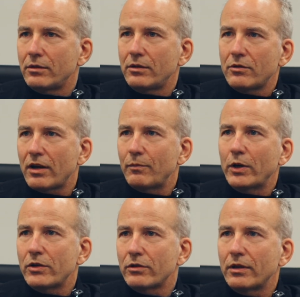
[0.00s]
to drive
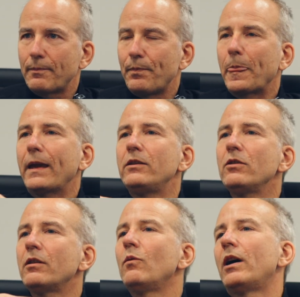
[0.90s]
pressure up. And
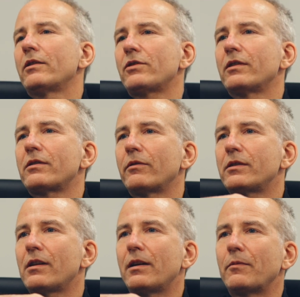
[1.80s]
you can watch this over the
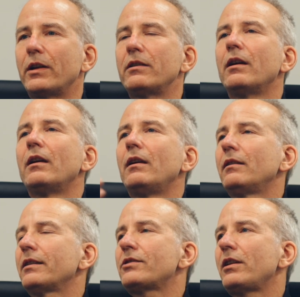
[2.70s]
time, right?
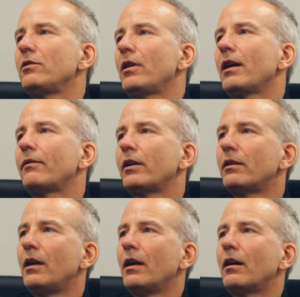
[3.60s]
Let's say you have
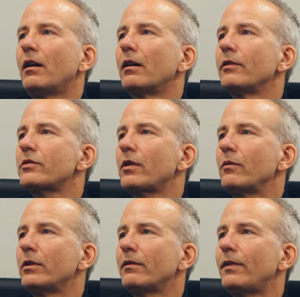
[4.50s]
a, a Harvest
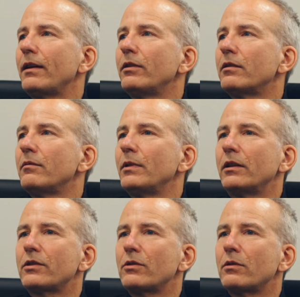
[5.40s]
Right with a 500
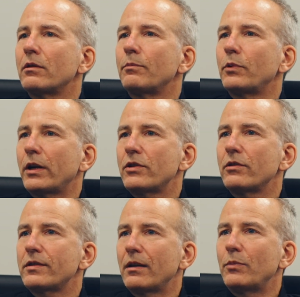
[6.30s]
millitorr
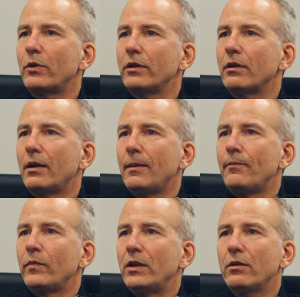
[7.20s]
pressure set point.
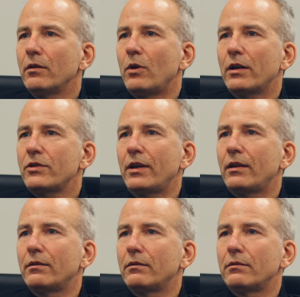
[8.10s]
You can watch
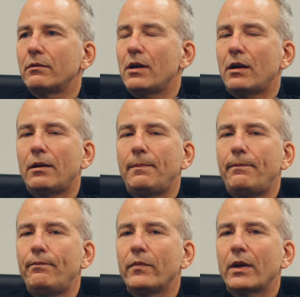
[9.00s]
that
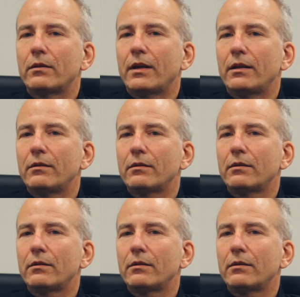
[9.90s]
um, that